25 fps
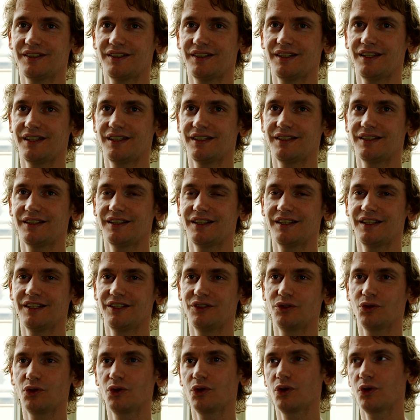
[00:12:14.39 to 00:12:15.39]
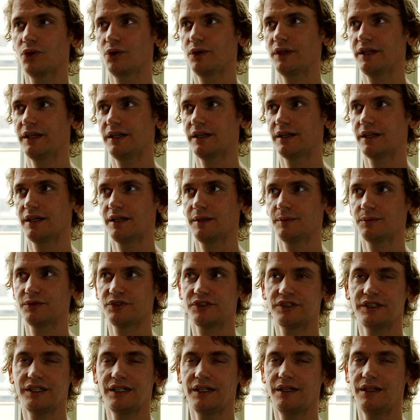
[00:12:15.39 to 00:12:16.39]
And the new lawyer, I'm
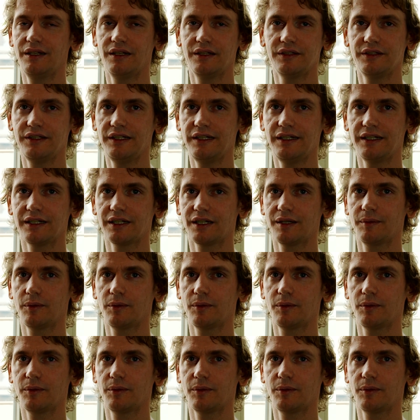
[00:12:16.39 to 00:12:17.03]
still dealing